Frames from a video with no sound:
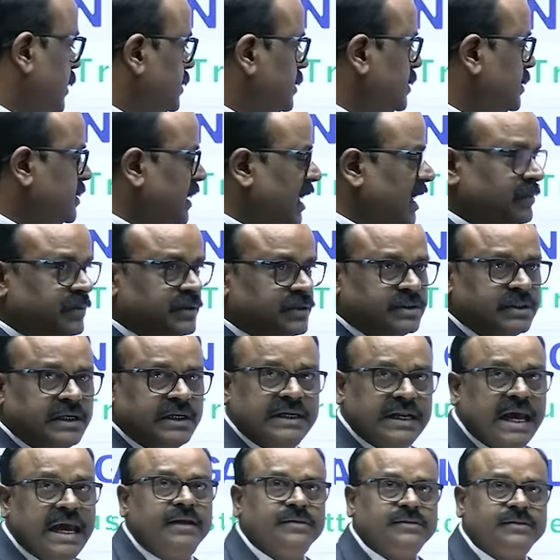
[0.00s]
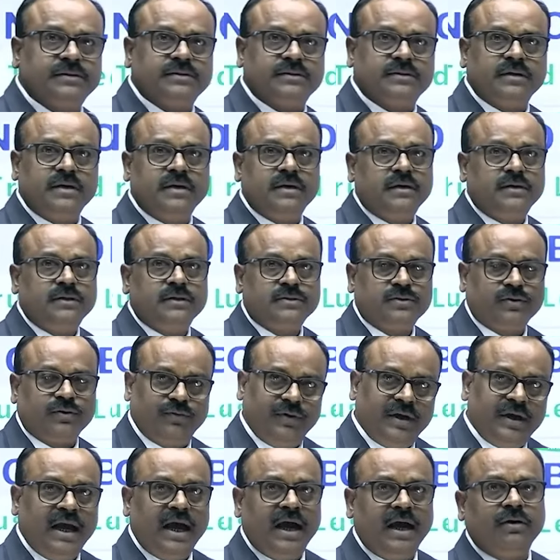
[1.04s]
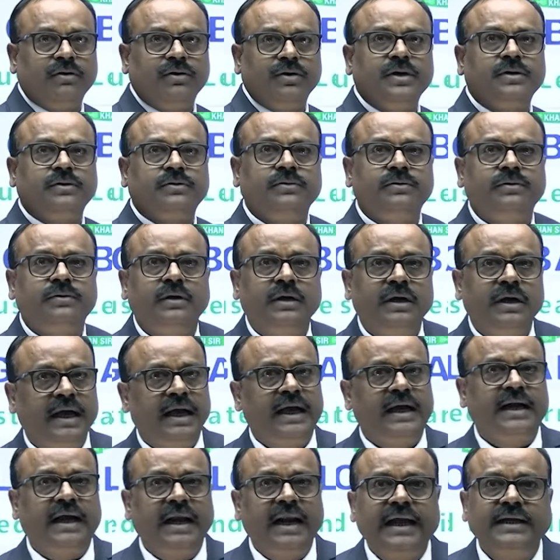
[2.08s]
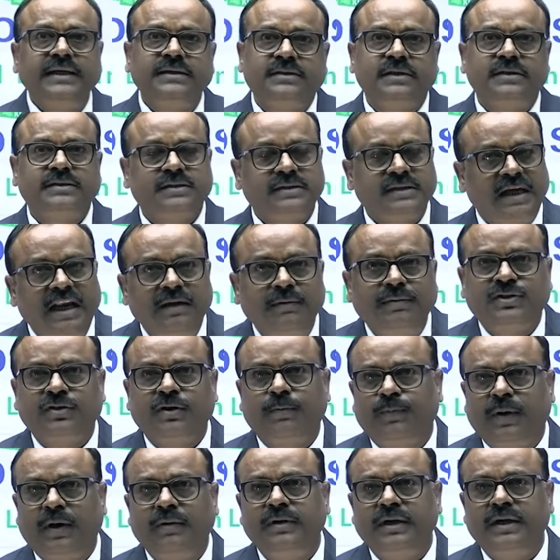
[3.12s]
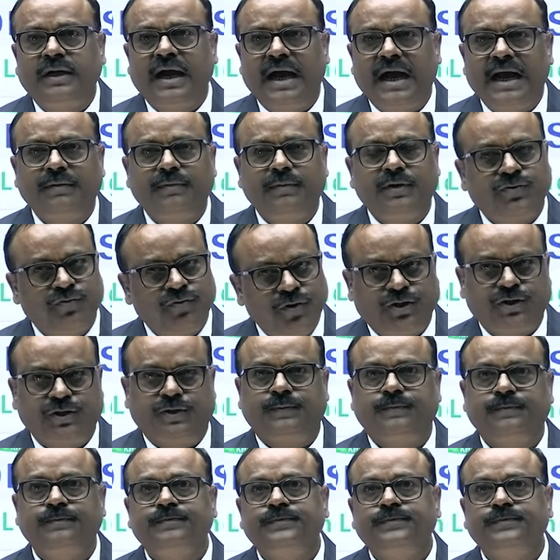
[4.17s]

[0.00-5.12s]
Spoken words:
syllabus analysis. So we are going to analyze the syllabus of public administration.